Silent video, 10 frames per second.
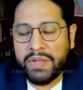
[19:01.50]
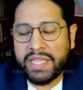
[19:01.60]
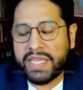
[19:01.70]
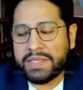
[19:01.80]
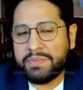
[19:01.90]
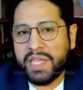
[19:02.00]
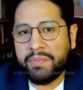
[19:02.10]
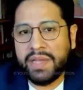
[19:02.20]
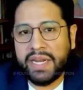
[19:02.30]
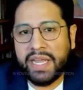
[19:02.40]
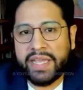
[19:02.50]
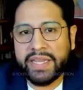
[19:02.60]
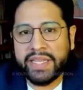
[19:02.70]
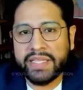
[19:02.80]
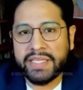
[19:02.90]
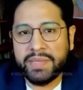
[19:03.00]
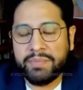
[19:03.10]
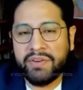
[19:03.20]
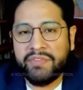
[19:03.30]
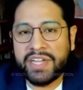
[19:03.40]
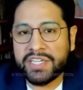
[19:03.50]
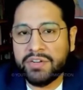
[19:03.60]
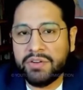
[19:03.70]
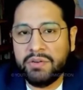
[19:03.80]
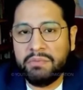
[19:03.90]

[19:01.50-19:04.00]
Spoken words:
what really keeps me up at night is the professional